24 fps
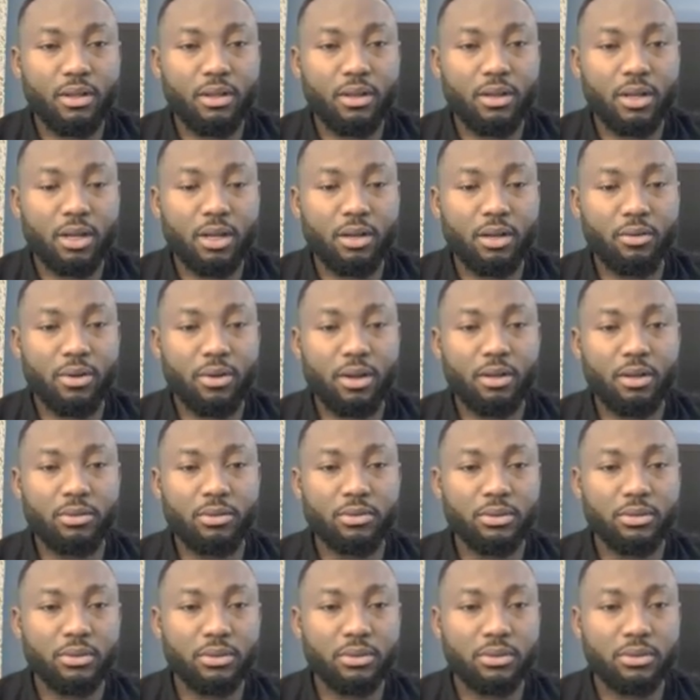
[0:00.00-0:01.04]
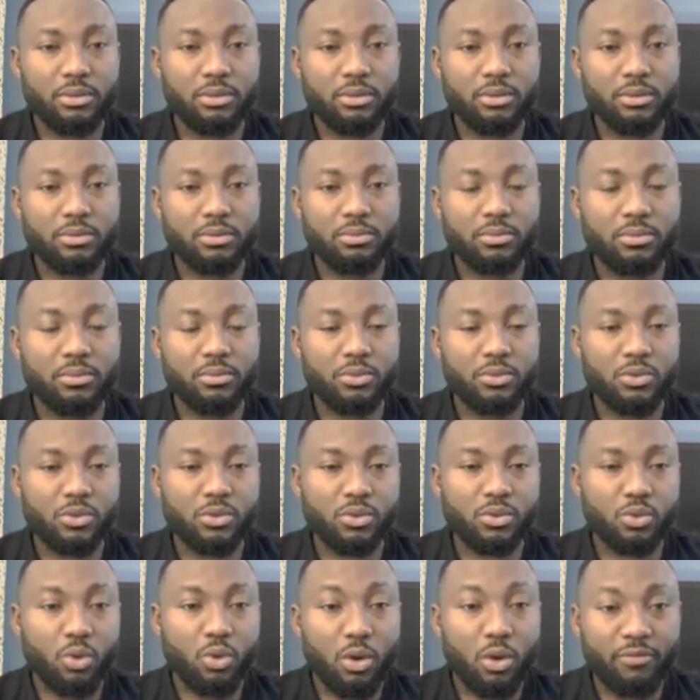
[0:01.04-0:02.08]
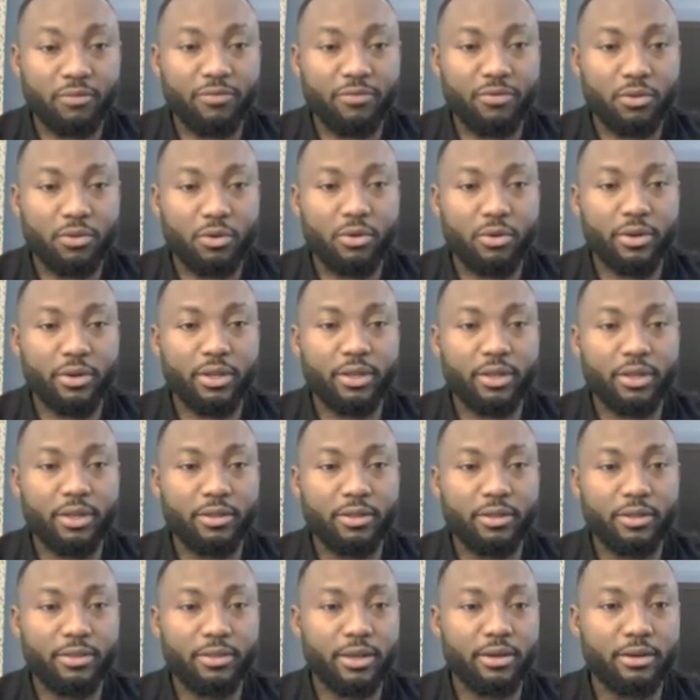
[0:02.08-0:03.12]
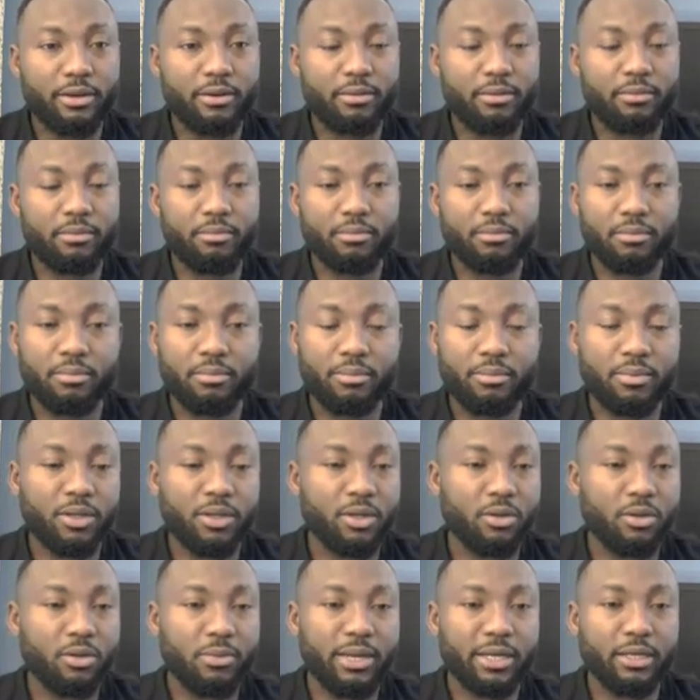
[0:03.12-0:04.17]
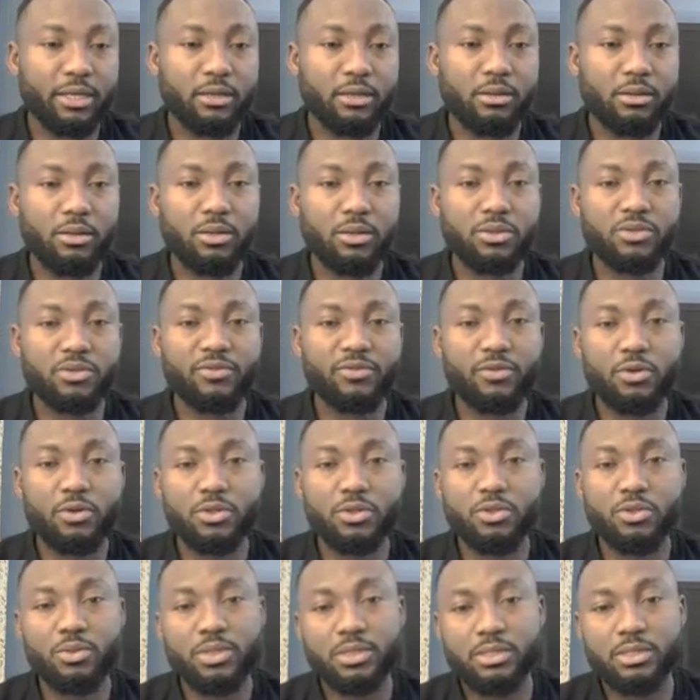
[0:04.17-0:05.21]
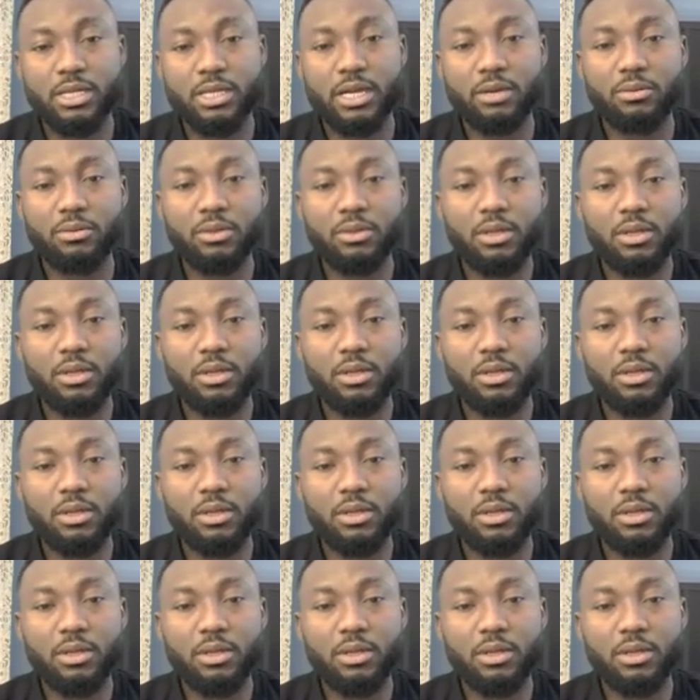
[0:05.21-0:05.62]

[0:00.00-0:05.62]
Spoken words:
around 12:30. Then market close, of course, was down.